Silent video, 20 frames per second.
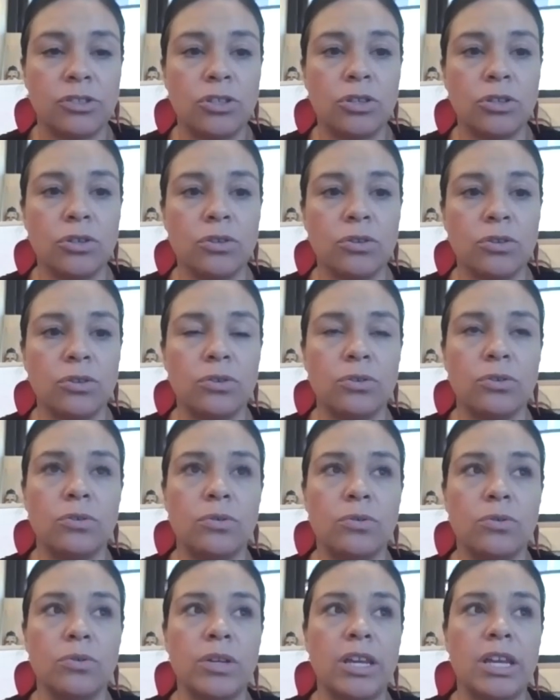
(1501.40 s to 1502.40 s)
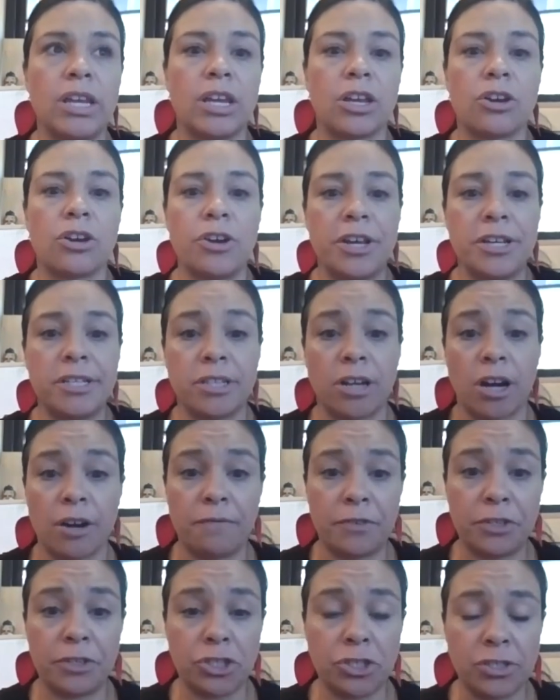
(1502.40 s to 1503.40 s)
to increase our
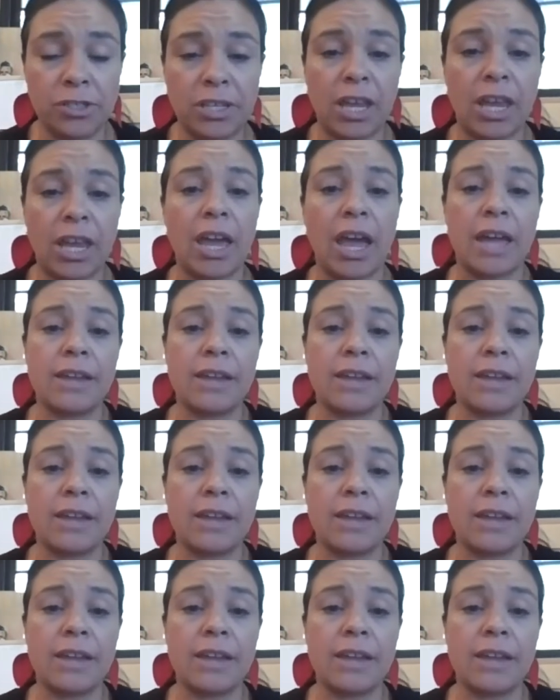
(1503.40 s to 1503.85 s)
efficiency